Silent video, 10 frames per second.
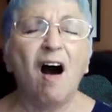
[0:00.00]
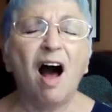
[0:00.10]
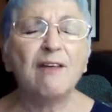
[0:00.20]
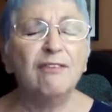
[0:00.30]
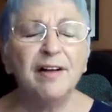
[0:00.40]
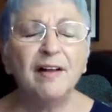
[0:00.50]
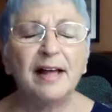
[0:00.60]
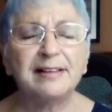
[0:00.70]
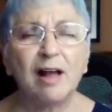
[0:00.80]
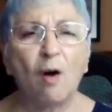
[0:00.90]

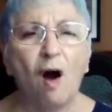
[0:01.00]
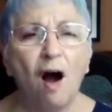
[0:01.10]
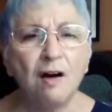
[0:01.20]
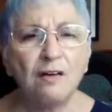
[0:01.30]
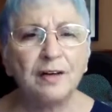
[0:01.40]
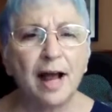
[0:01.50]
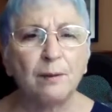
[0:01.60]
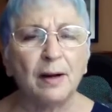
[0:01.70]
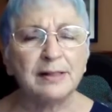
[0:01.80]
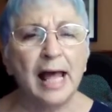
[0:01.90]
realized how hungry I
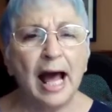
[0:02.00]
was.